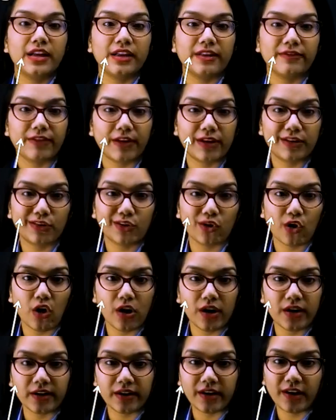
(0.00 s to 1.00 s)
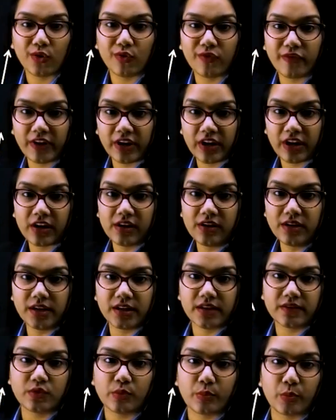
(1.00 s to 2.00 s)
If I'll draw a ray over here,
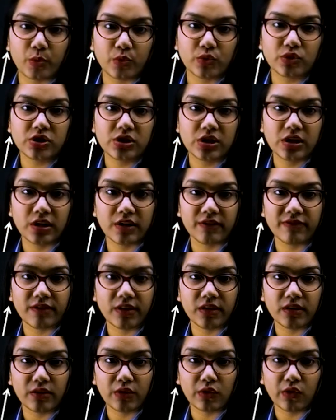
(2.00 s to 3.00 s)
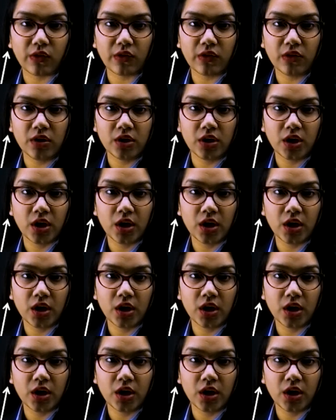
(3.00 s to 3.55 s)
let us suppose if I'll draw